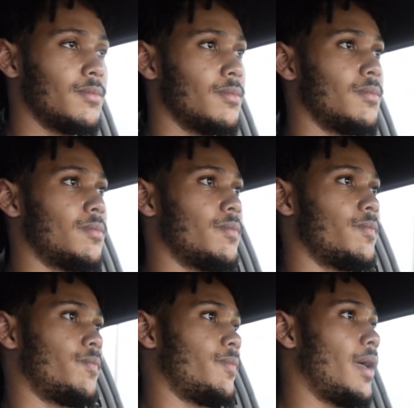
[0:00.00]

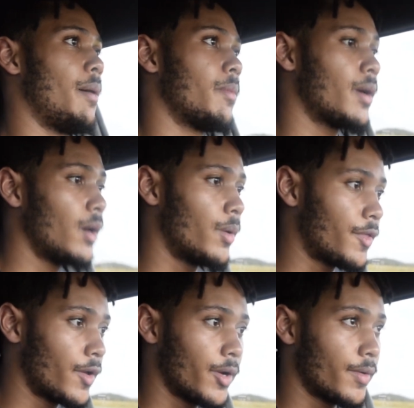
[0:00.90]
I'm gonna build
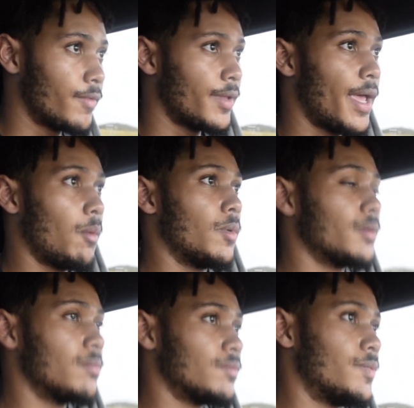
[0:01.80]
a third for that one.